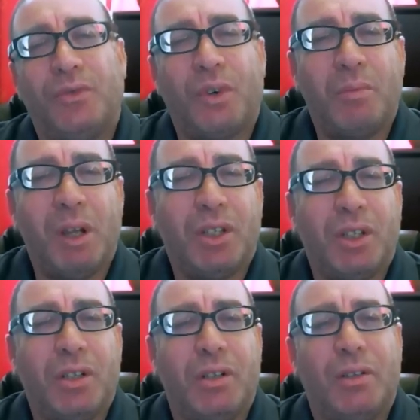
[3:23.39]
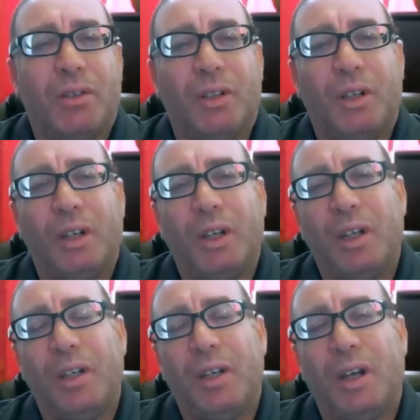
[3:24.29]
information
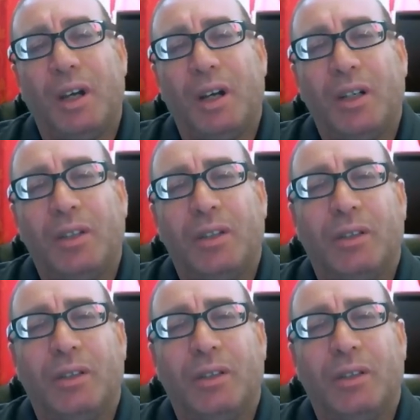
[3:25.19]
in uh,